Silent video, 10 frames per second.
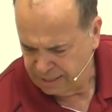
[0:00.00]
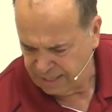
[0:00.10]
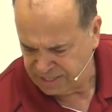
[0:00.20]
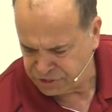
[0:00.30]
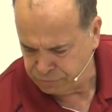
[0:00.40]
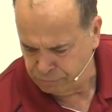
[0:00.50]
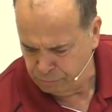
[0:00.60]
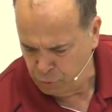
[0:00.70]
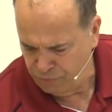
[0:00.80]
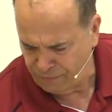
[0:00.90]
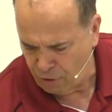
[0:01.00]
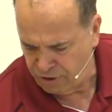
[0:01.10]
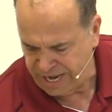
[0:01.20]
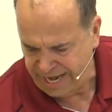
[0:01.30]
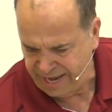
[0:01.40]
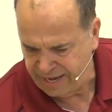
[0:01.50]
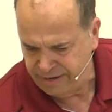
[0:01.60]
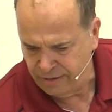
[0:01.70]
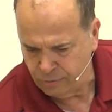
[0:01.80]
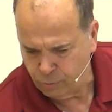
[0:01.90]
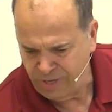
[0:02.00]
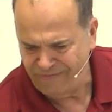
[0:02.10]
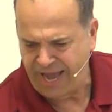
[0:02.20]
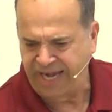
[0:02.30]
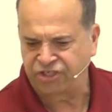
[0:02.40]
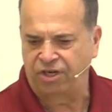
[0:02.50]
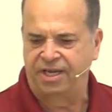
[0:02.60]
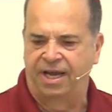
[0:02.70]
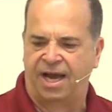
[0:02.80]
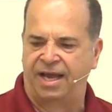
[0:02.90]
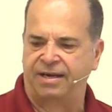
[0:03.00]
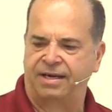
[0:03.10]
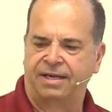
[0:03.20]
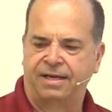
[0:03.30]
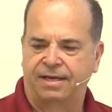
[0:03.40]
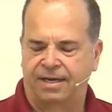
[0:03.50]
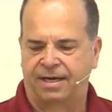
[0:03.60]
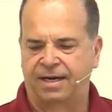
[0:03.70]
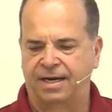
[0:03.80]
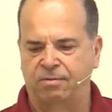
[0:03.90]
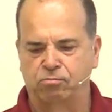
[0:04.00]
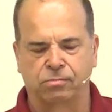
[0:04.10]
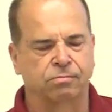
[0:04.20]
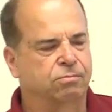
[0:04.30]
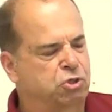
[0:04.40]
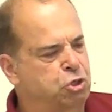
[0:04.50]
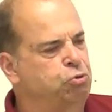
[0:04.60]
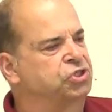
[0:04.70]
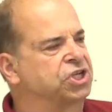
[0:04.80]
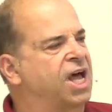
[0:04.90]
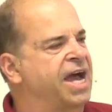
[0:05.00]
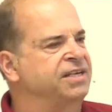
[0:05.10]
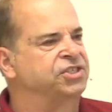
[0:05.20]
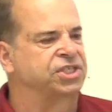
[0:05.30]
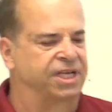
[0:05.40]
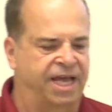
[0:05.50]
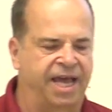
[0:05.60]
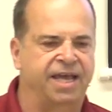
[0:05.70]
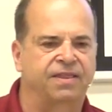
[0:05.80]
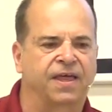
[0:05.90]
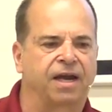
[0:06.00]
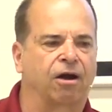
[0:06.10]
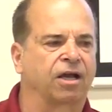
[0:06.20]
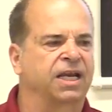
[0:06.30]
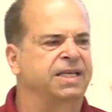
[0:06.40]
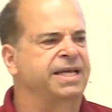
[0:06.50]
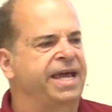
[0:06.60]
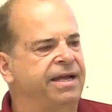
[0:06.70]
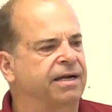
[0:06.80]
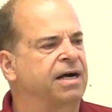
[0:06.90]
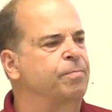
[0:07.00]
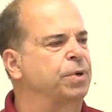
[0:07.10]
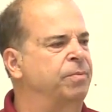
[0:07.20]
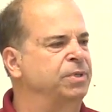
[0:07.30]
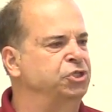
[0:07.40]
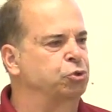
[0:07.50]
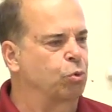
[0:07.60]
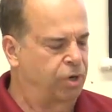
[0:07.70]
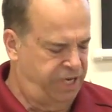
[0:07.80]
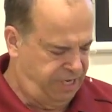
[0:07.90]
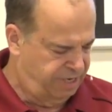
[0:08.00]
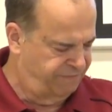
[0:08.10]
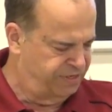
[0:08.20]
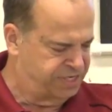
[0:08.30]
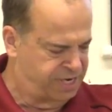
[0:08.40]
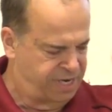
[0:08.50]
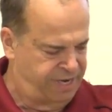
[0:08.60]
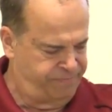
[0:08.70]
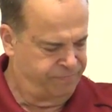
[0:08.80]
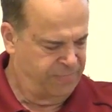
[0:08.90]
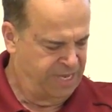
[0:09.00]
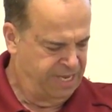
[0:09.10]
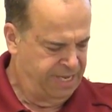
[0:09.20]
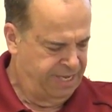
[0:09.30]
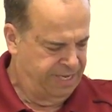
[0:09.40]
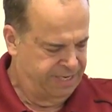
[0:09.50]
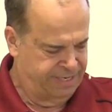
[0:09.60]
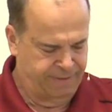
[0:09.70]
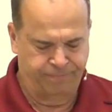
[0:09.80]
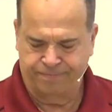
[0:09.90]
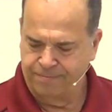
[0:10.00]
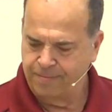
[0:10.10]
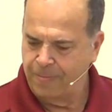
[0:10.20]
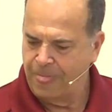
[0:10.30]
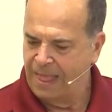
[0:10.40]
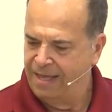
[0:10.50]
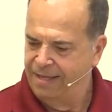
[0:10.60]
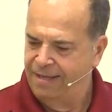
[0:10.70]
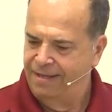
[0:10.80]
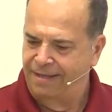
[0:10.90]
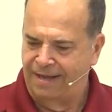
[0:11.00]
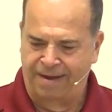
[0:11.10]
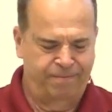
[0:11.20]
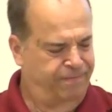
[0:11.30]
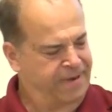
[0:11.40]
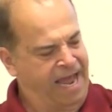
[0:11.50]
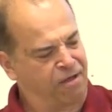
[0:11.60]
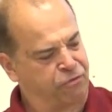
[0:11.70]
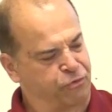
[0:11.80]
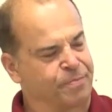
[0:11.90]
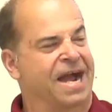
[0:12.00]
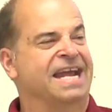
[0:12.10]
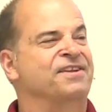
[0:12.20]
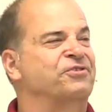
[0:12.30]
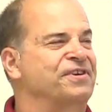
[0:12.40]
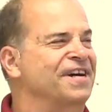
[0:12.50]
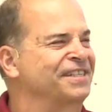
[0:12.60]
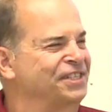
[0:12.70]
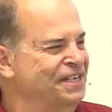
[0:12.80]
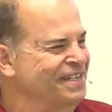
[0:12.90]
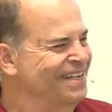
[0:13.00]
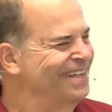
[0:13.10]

let's move on ahead. We've actually got uh, two slides today that are going to take up a majority of the time. Um, I'm now through my introduction.